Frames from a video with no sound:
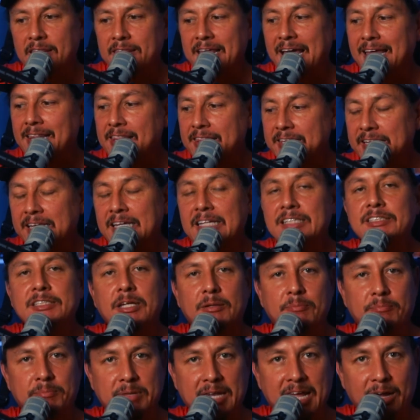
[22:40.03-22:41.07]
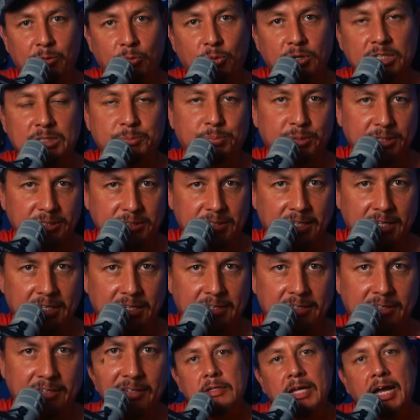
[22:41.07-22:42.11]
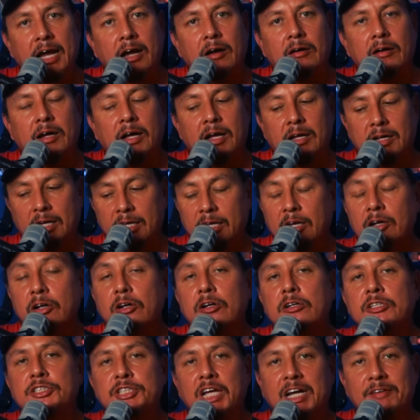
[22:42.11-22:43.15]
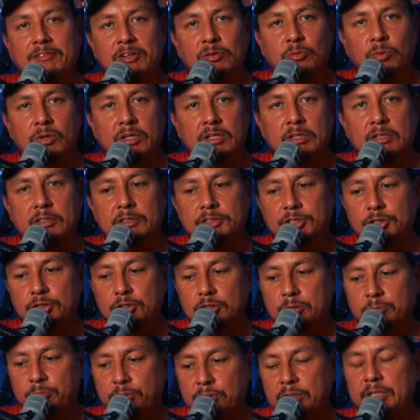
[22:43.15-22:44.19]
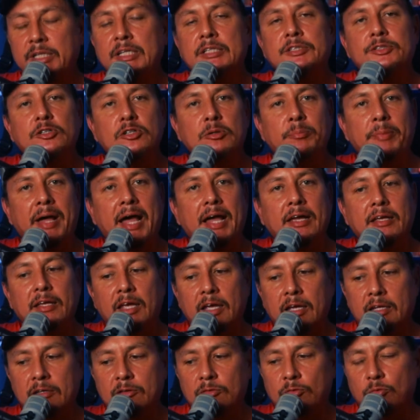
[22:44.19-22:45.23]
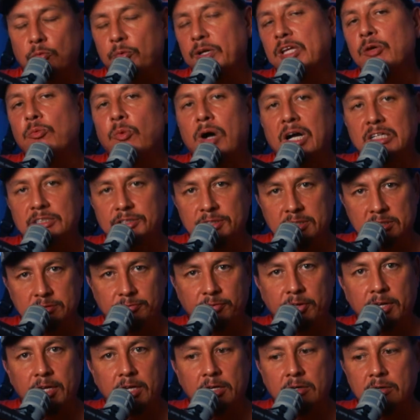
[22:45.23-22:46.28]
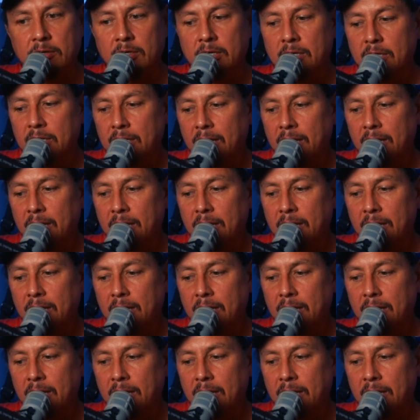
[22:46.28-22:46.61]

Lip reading: that these networks present. Now, I urge everyone to please go back and rewatch this video.